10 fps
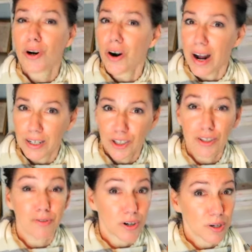are
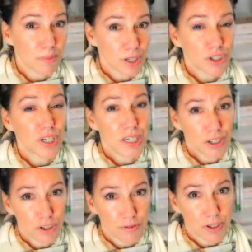actually very much
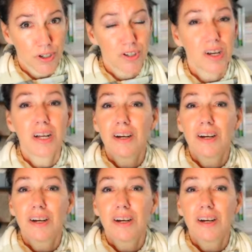introverts.